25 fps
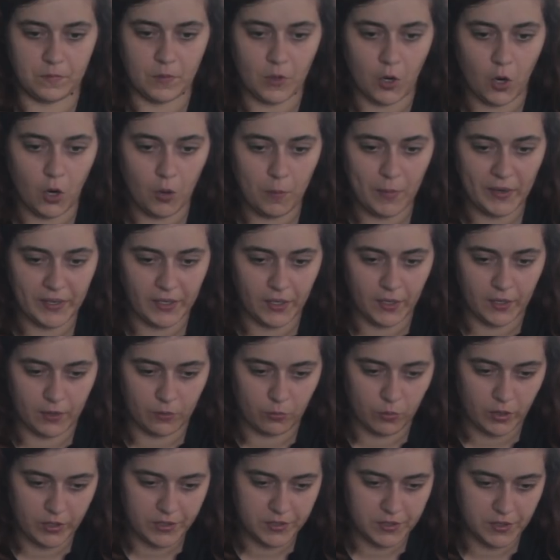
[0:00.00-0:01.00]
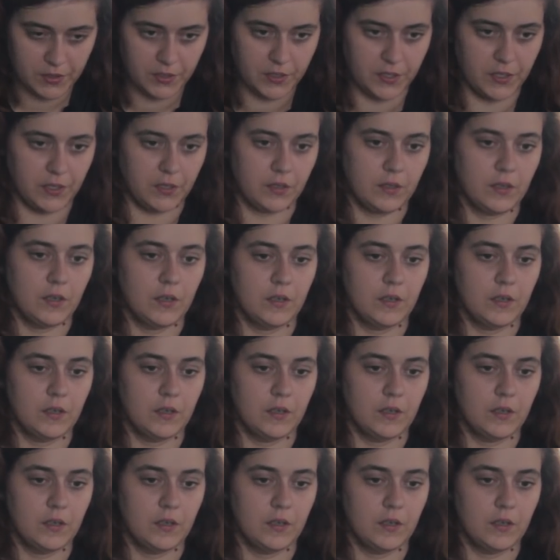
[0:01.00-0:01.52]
Oh my god, what is the thing?